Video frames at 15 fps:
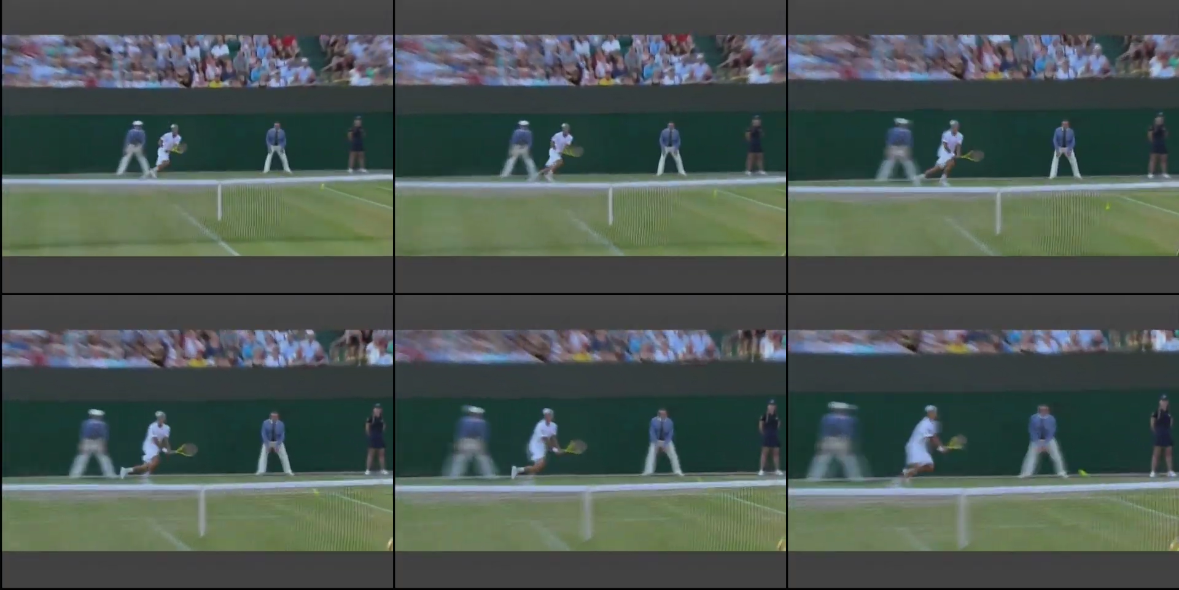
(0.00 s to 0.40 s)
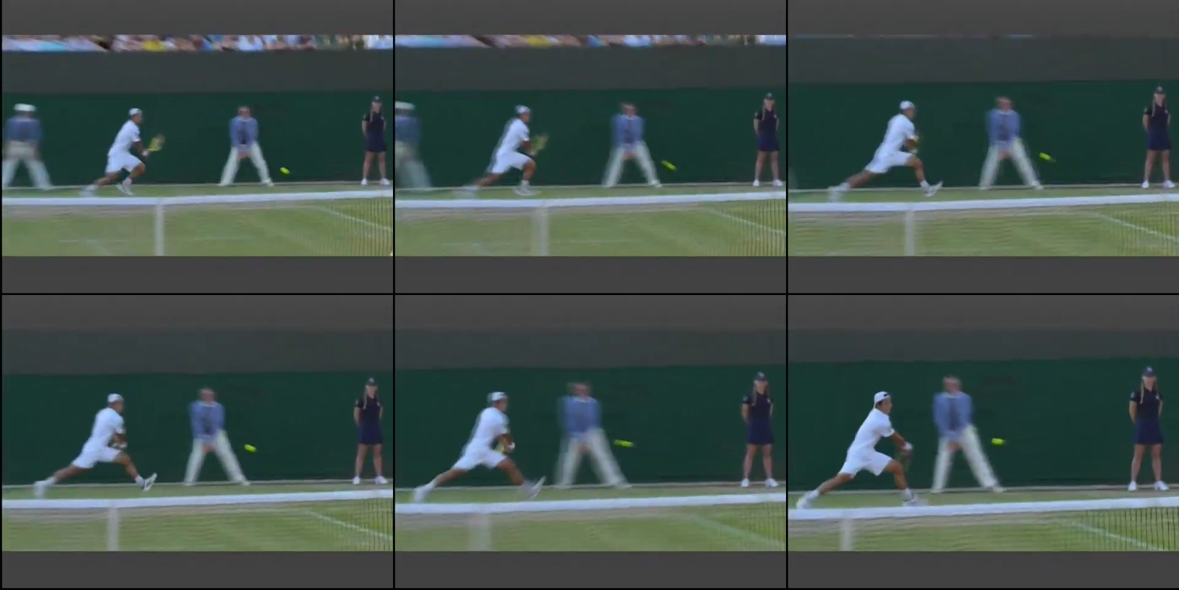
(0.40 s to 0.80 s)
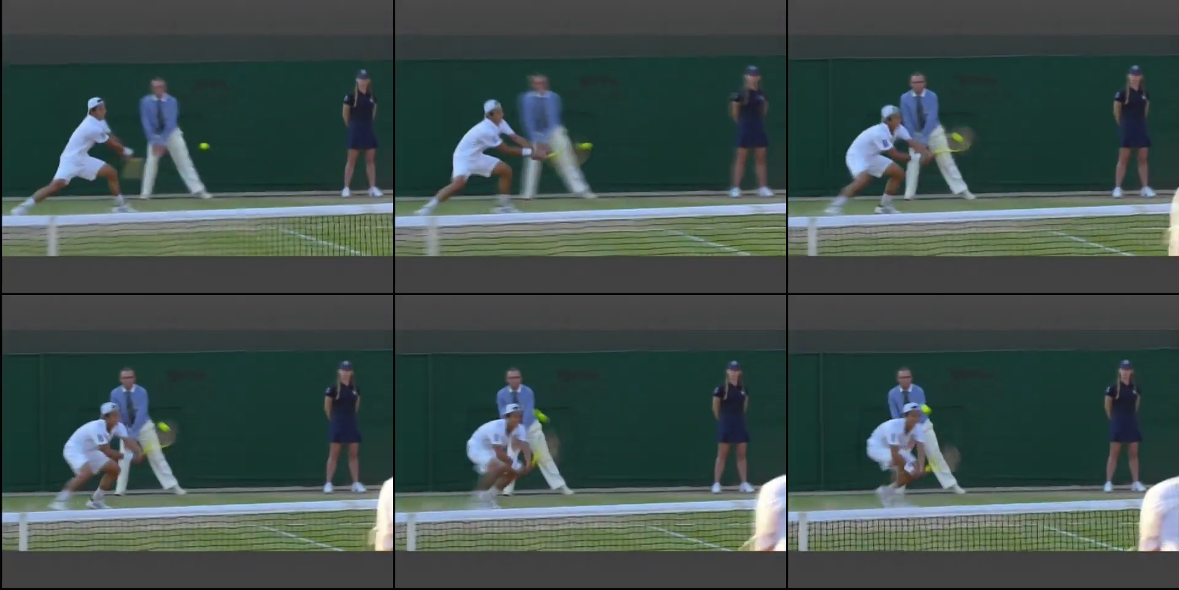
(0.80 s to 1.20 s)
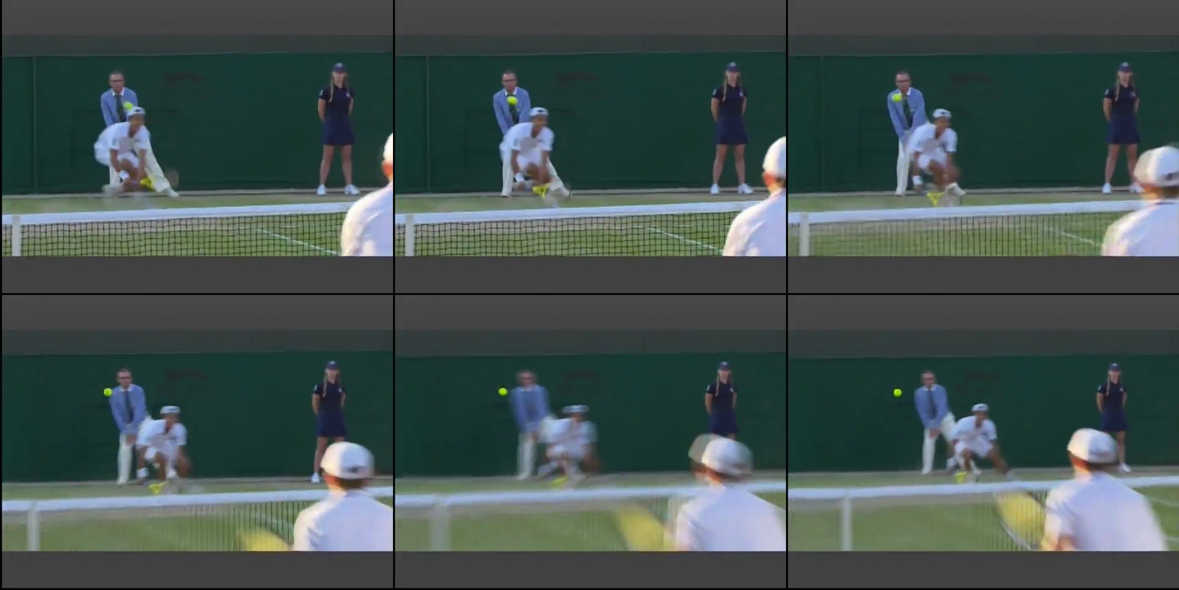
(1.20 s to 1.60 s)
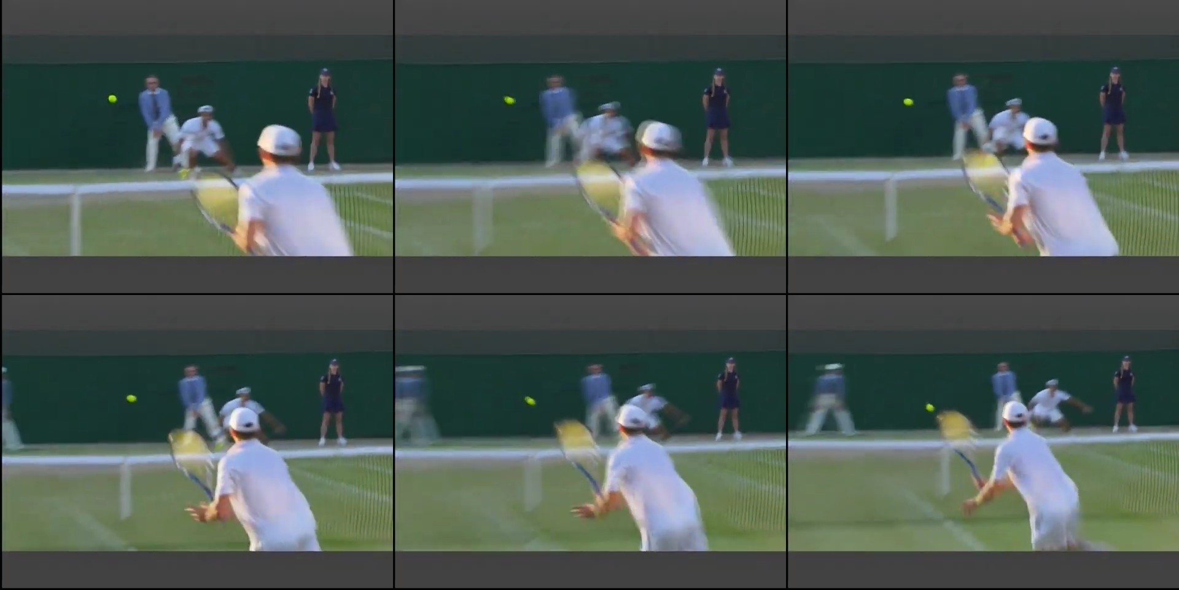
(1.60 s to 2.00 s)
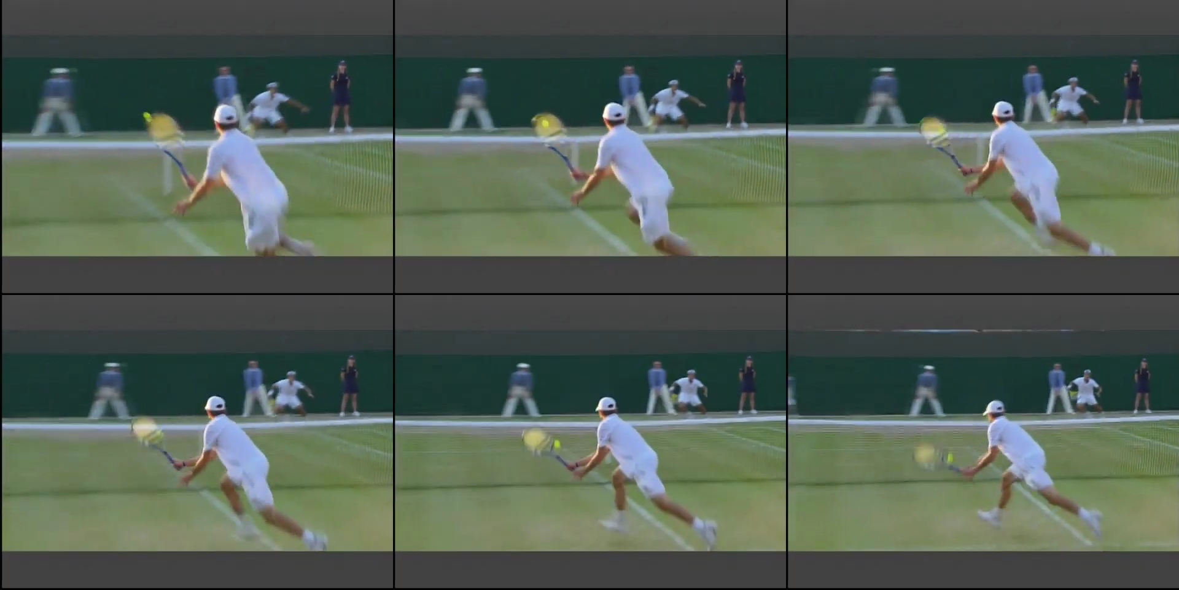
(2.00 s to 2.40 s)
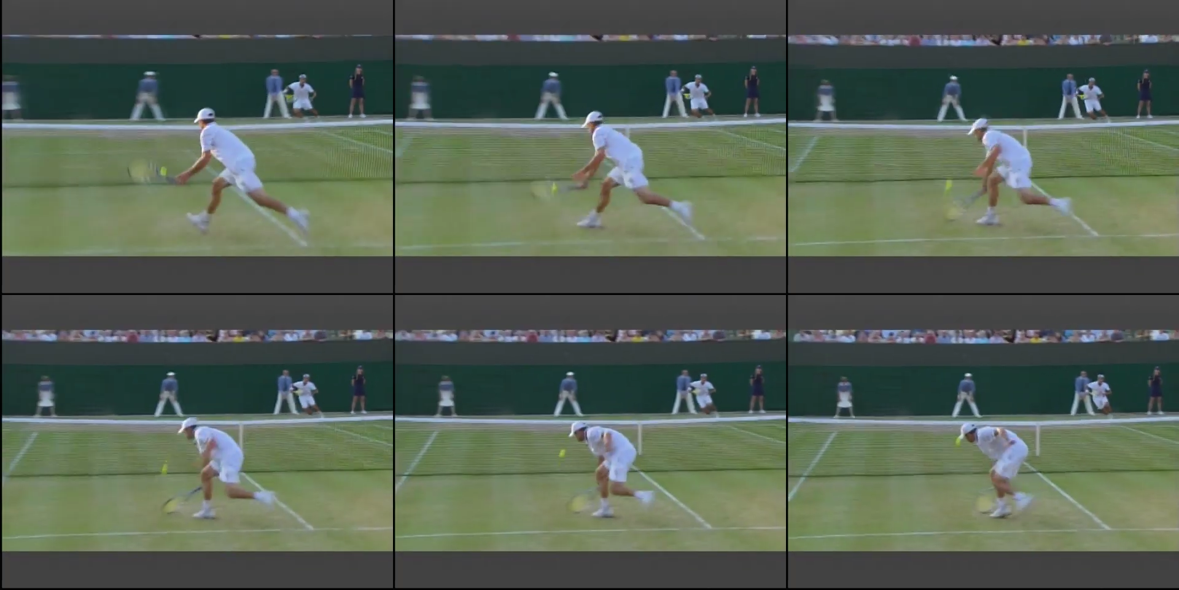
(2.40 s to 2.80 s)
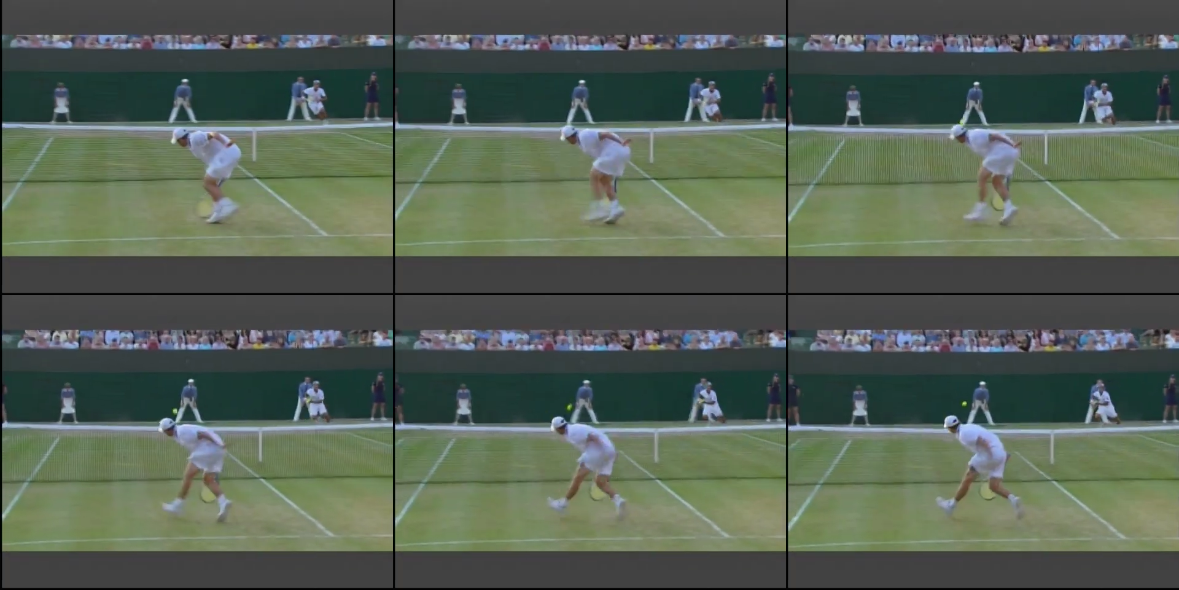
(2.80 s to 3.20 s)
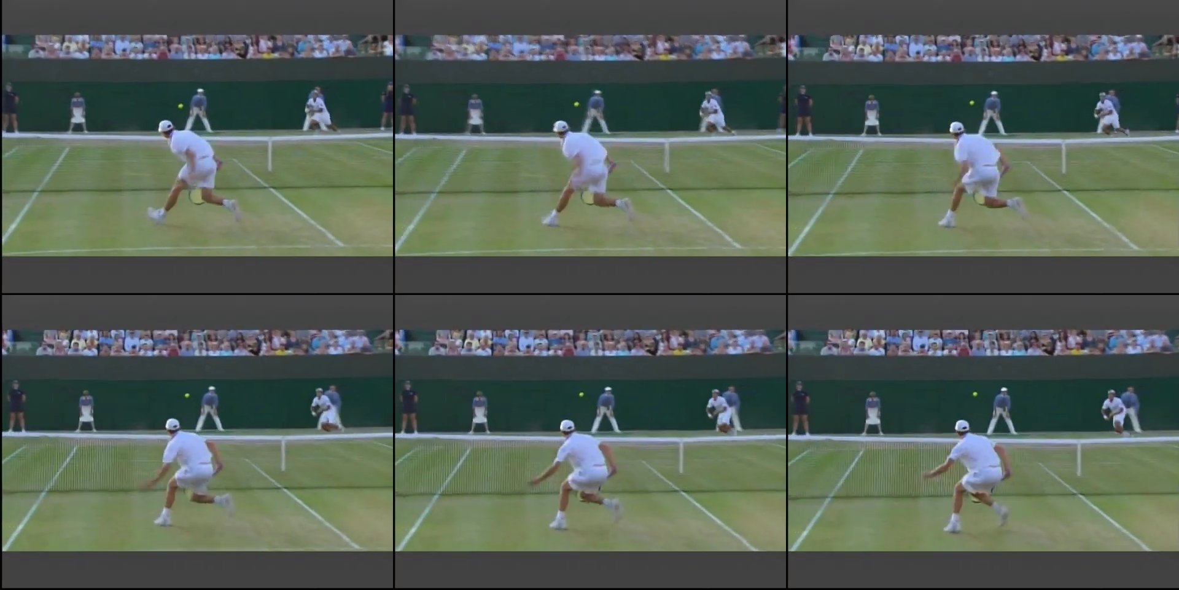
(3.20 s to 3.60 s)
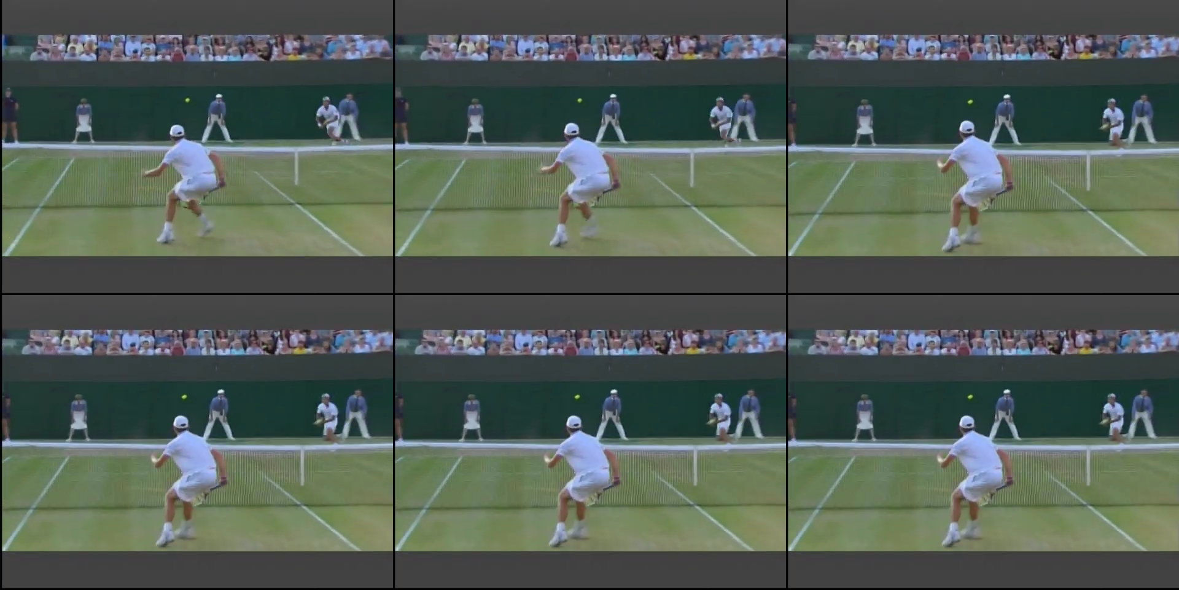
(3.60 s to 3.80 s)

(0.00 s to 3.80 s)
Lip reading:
No face is visible, so there are no lips to read.